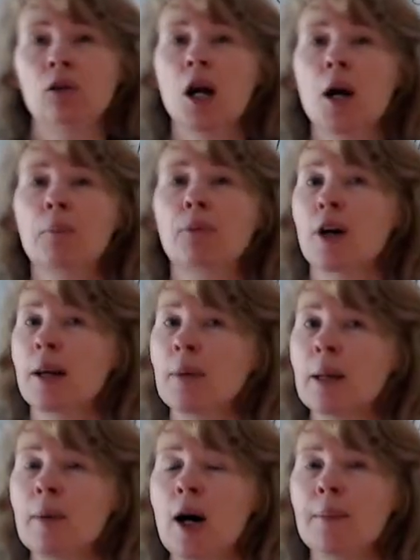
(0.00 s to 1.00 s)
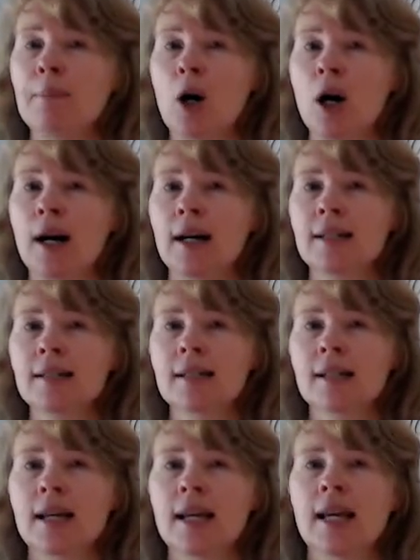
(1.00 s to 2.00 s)
Premium on bond
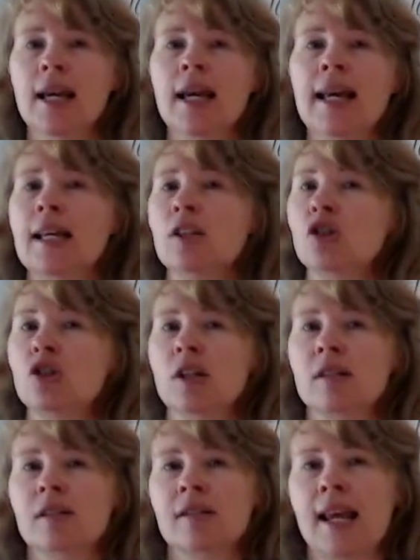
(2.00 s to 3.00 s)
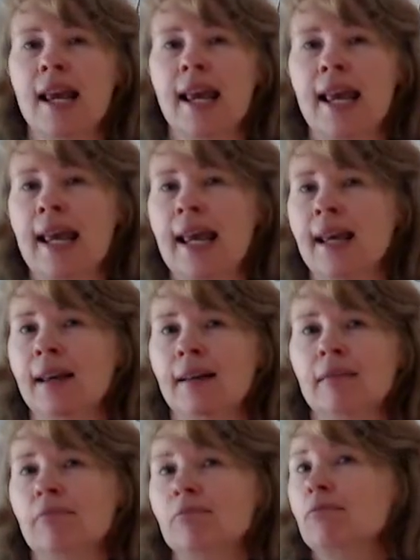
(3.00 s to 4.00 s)
is just a
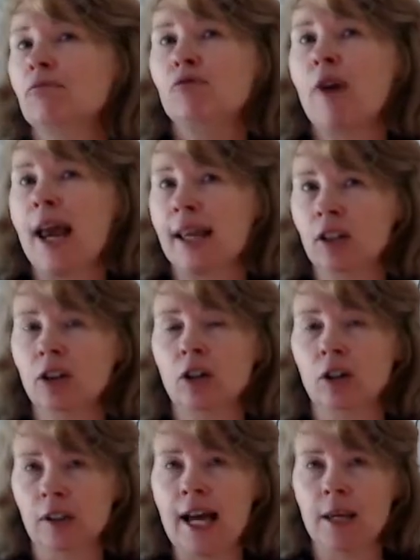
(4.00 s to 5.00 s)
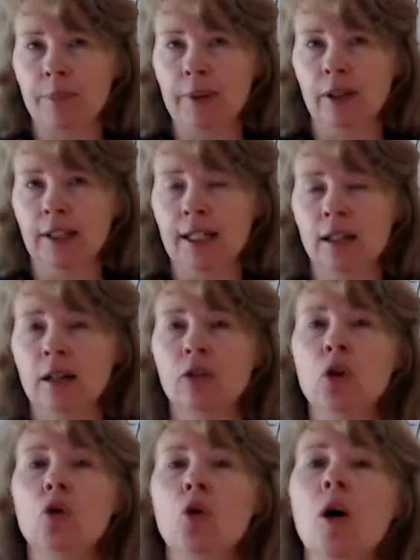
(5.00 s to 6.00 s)
regular liability. The
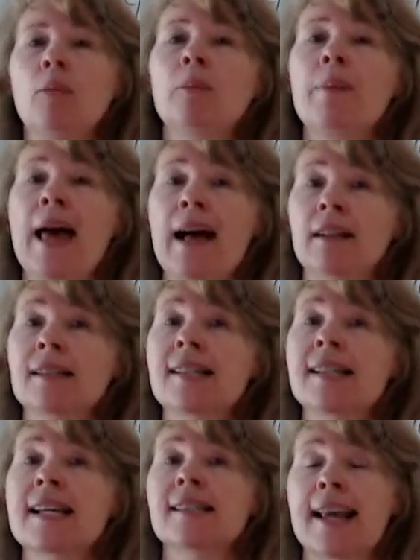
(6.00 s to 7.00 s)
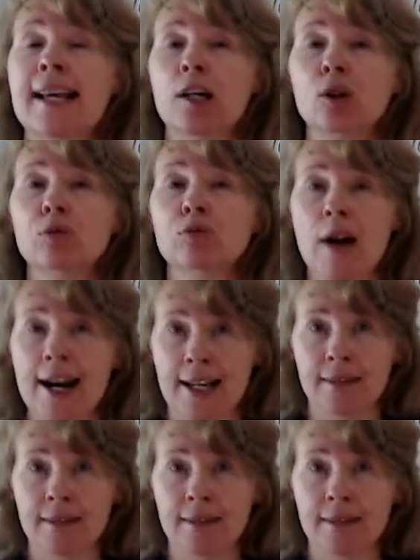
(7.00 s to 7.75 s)
normal balance is a credit.